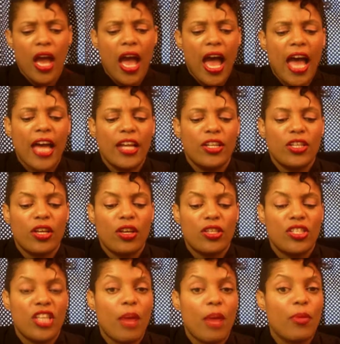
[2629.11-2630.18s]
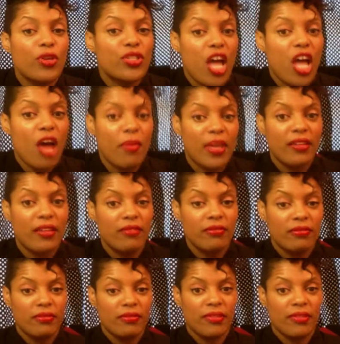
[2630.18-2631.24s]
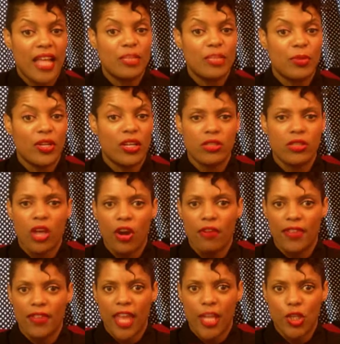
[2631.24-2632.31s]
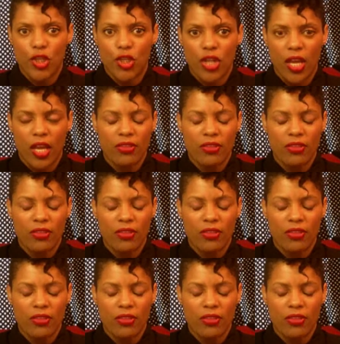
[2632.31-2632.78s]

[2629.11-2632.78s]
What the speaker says: And summer's coming. Last, but sorry for that shake.